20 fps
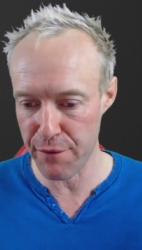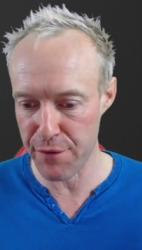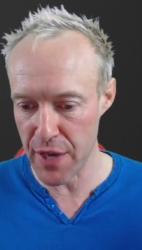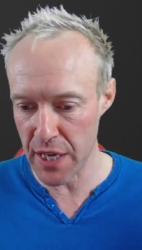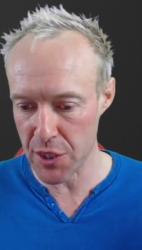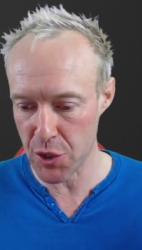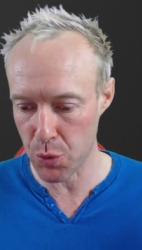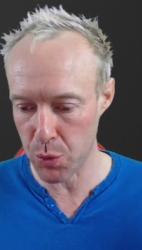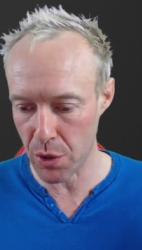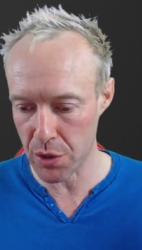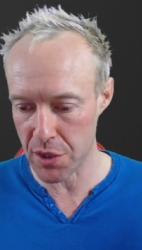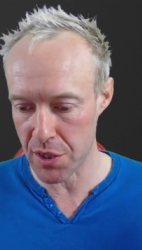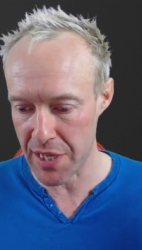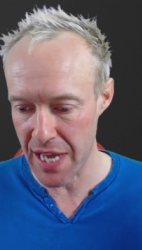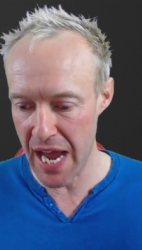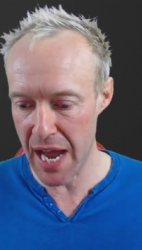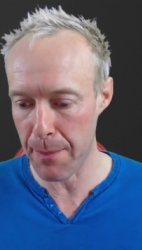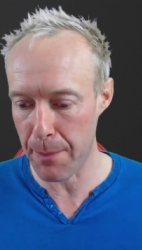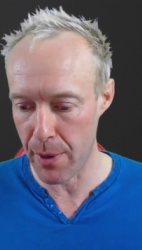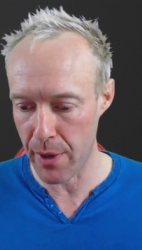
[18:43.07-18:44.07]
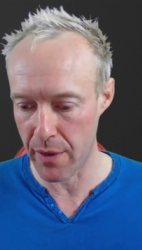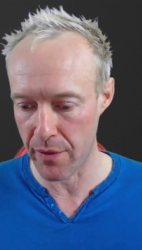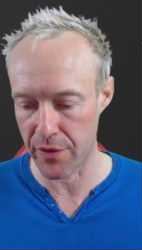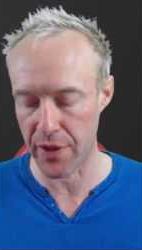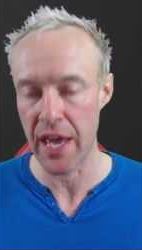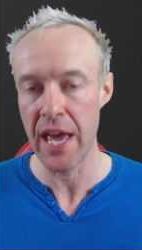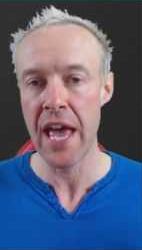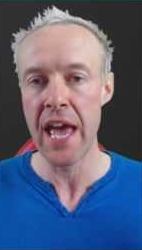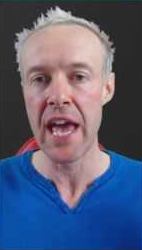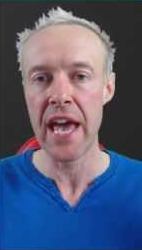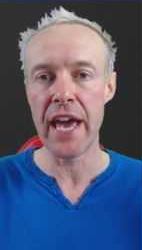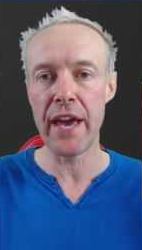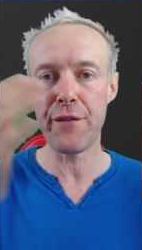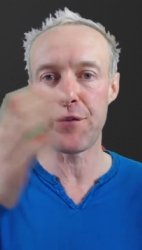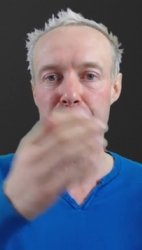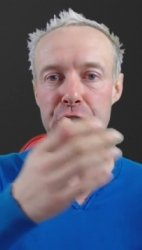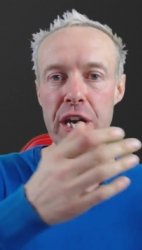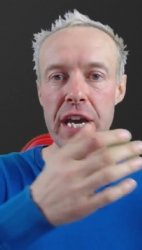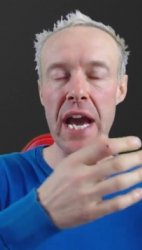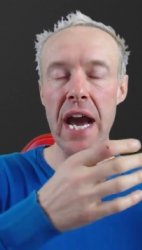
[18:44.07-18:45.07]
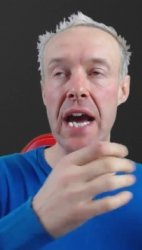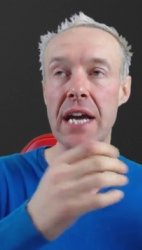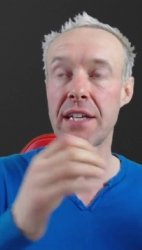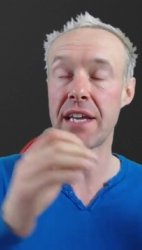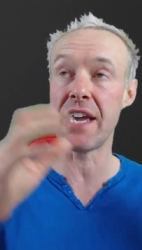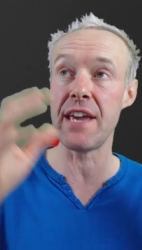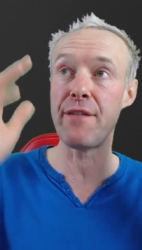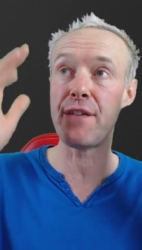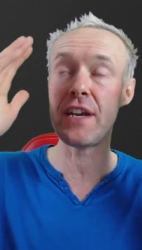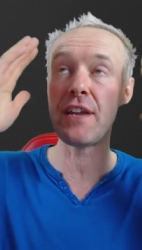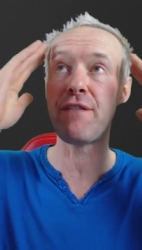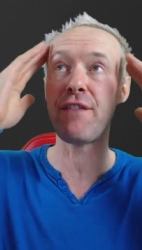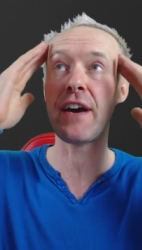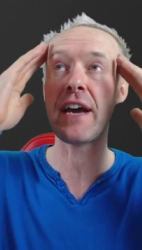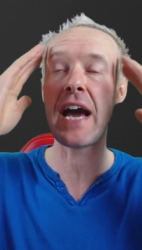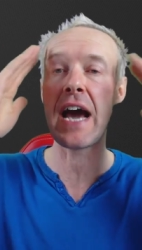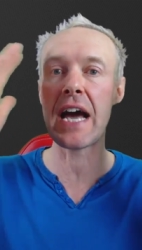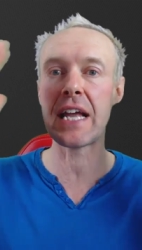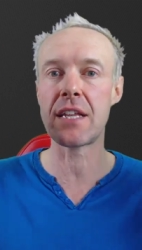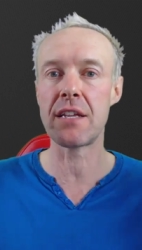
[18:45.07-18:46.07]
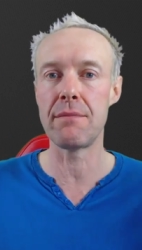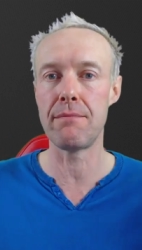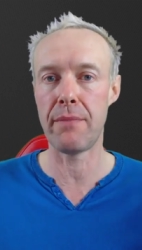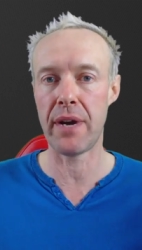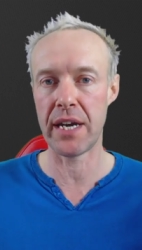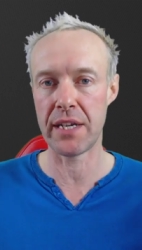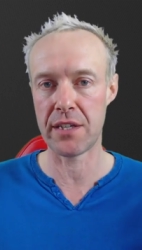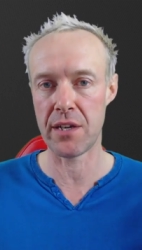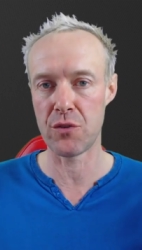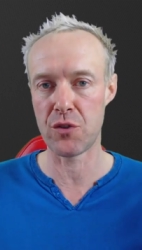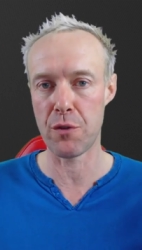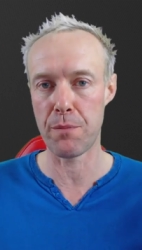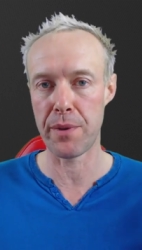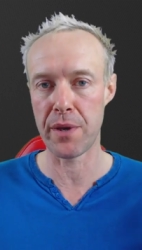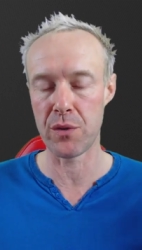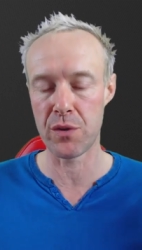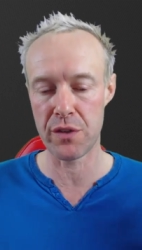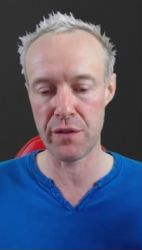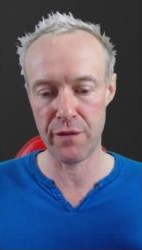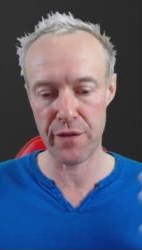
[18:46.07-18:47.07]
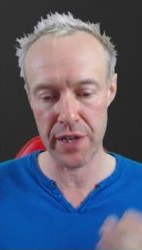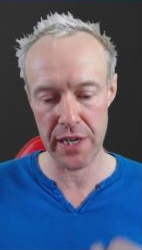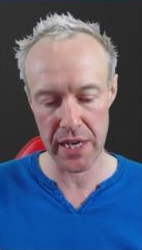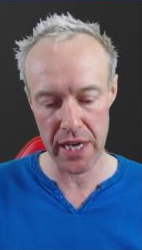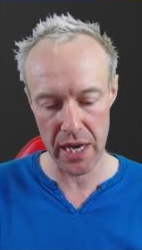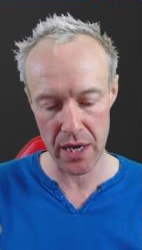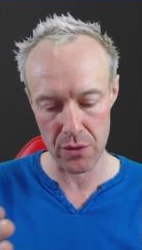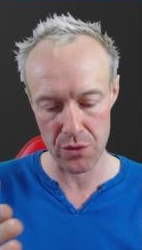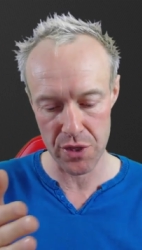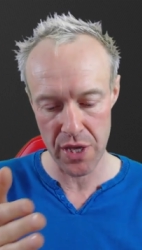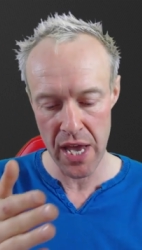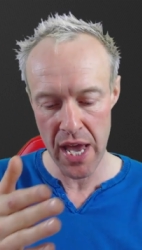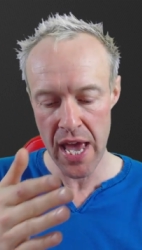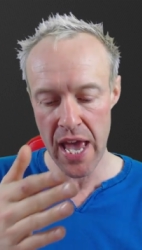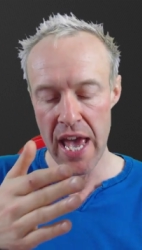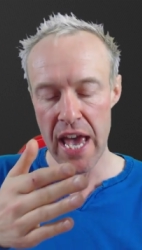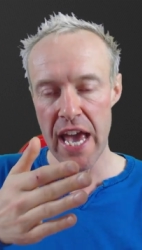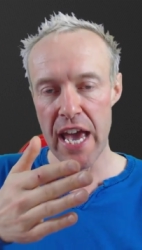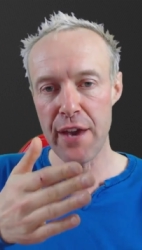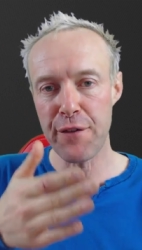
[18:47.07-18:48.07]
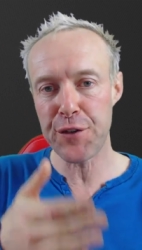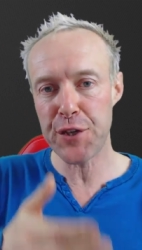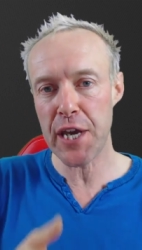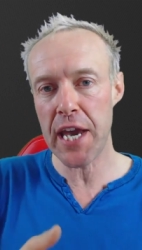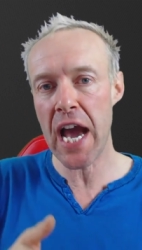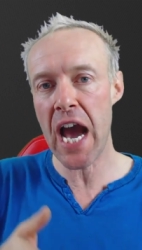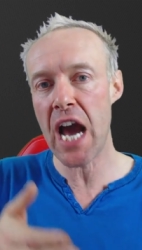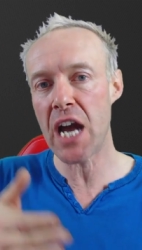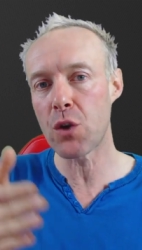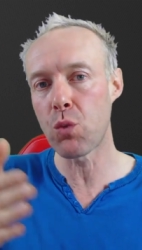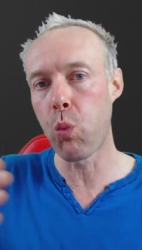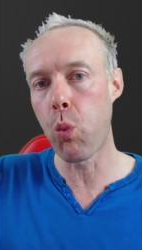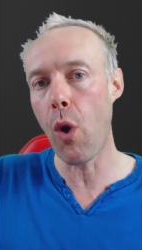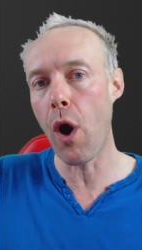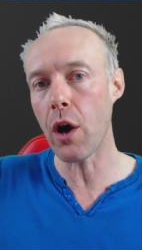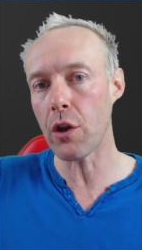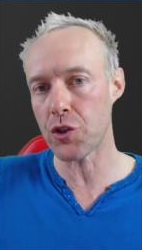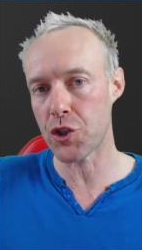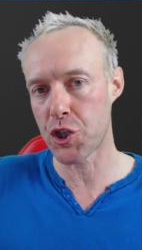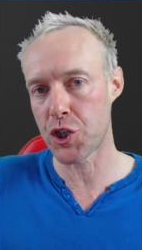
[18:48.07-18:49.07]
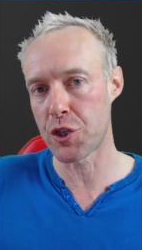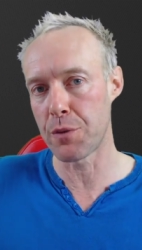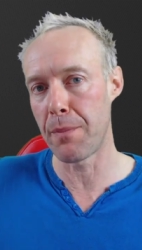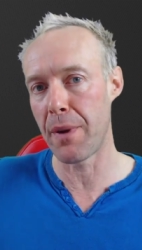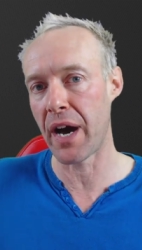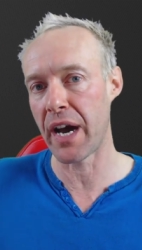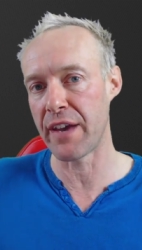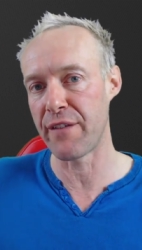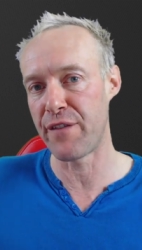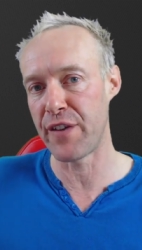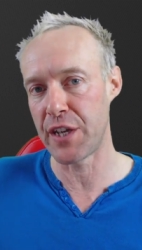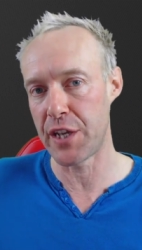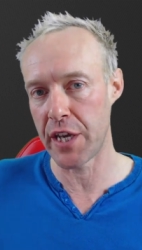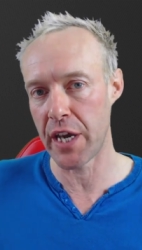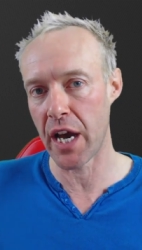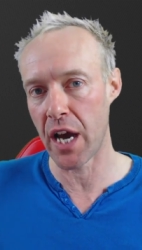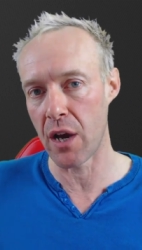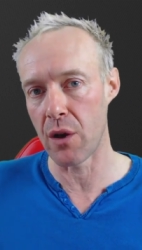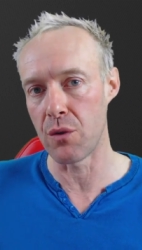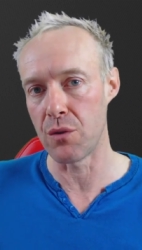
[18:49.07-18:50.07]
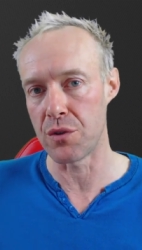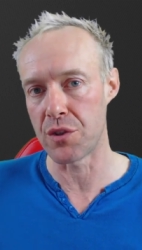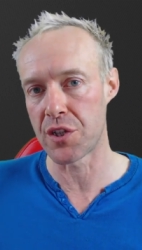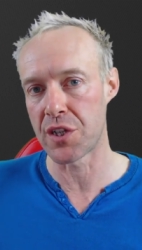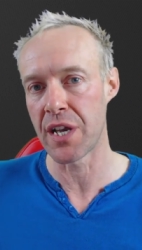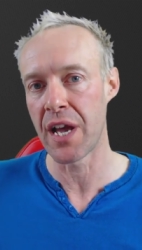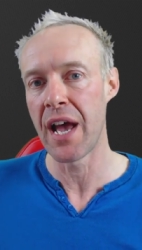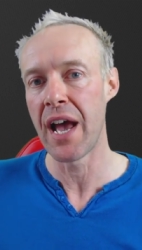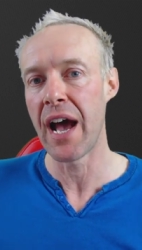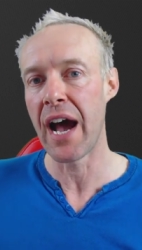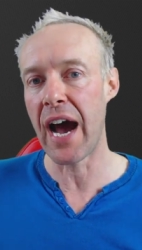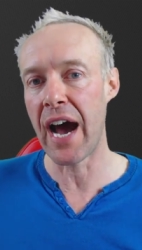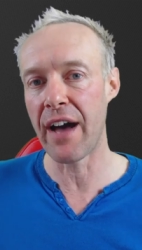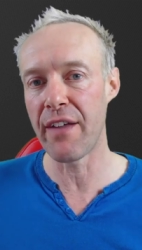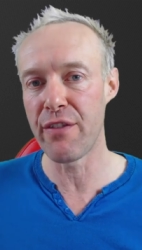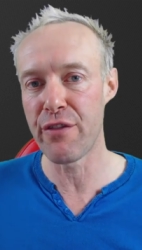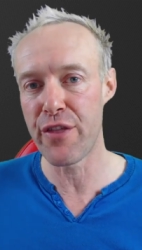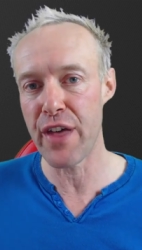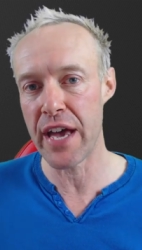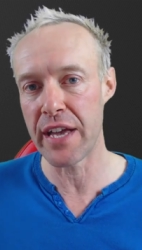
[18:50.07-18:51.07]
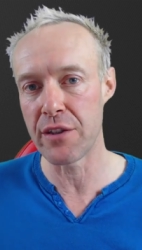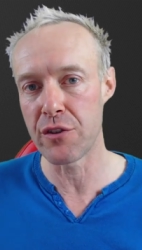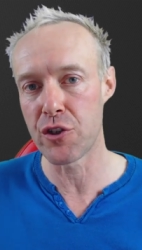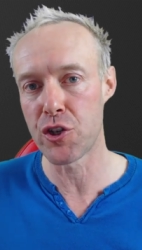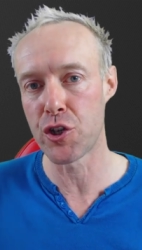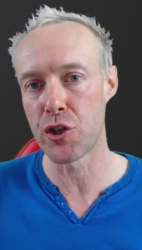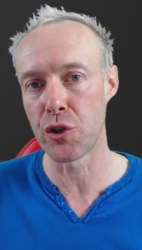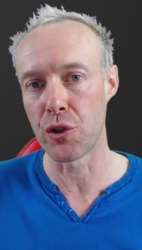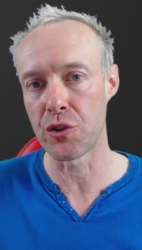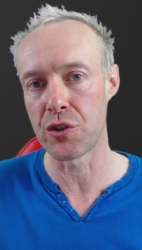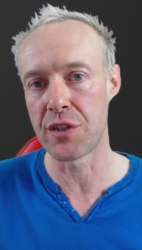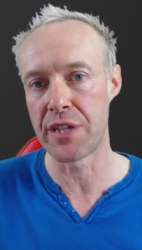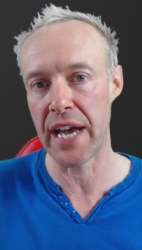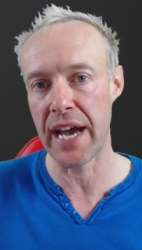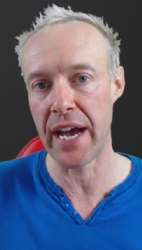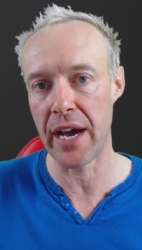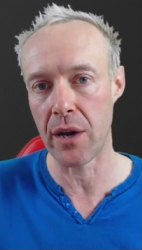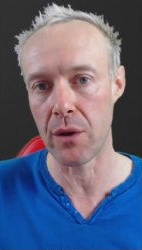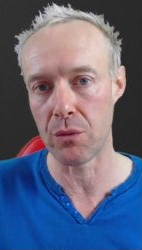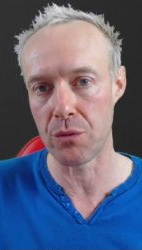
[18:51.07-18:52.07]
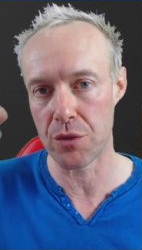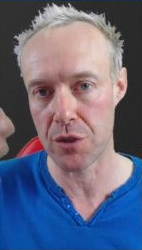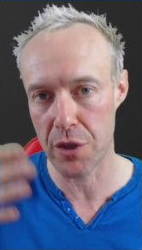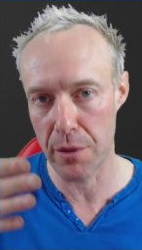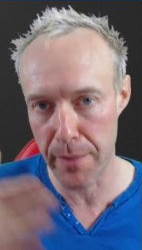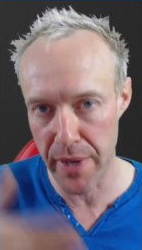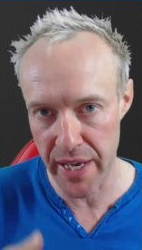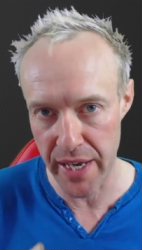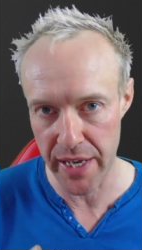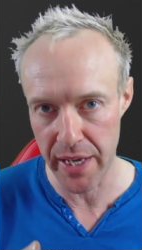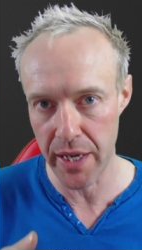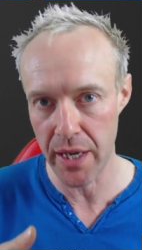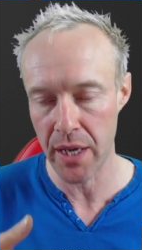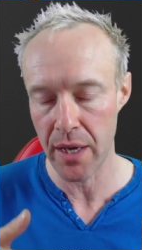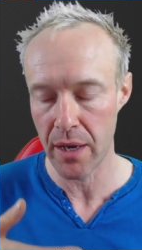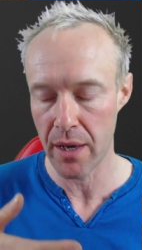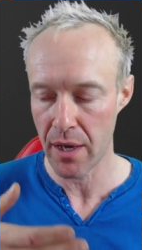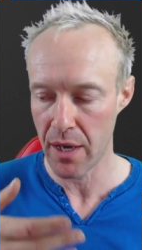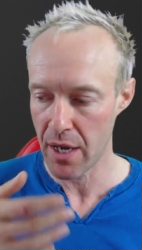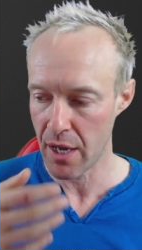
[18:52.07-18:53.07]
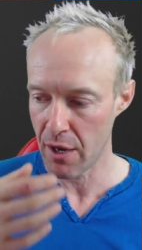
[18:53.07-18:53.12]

If that's what had happened, if she had, even if I hadn't made those abusive videos, if she had watched my videos and then shut down to me,